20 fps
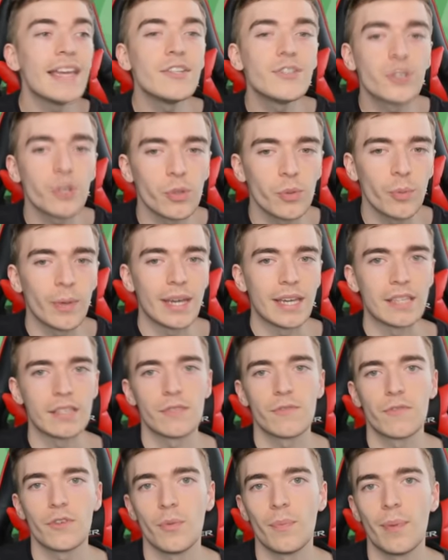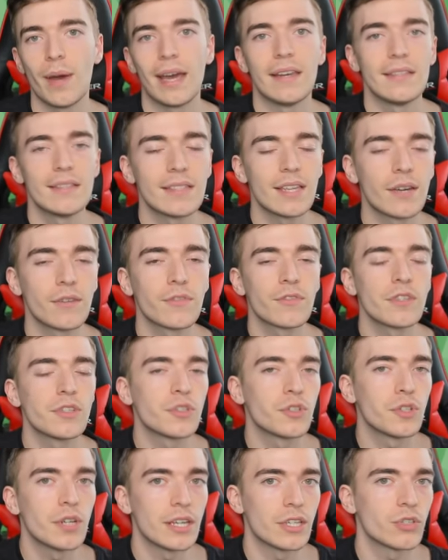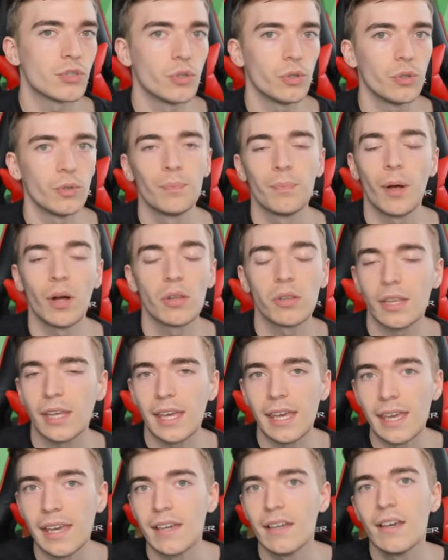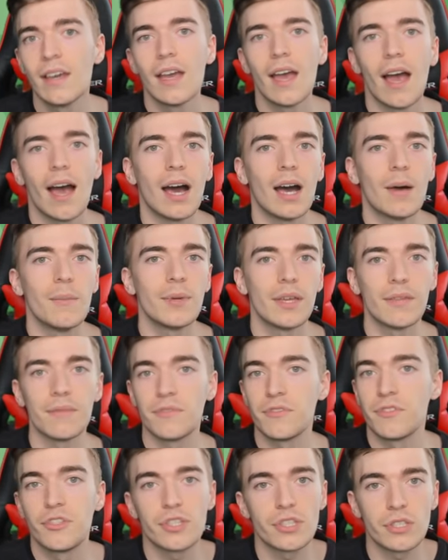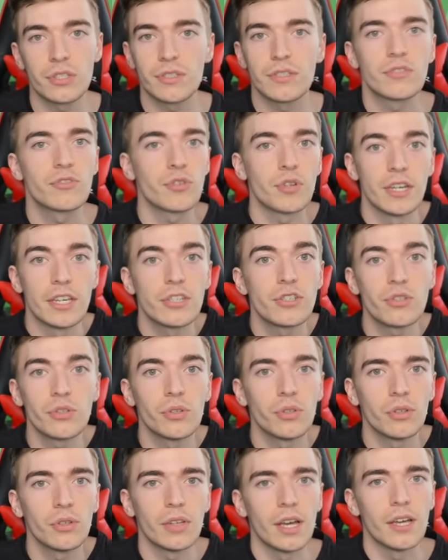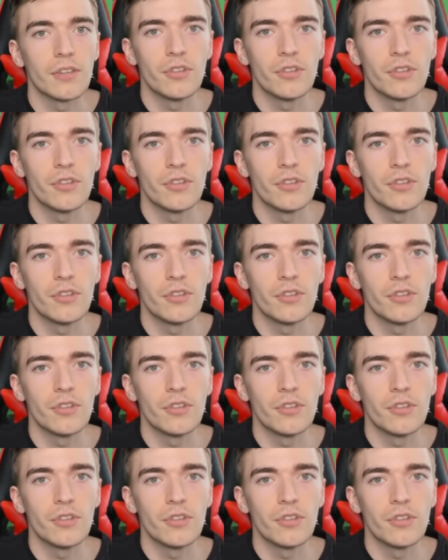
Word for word: angel wings for your pet instead of the traditional bulky, um, just traditional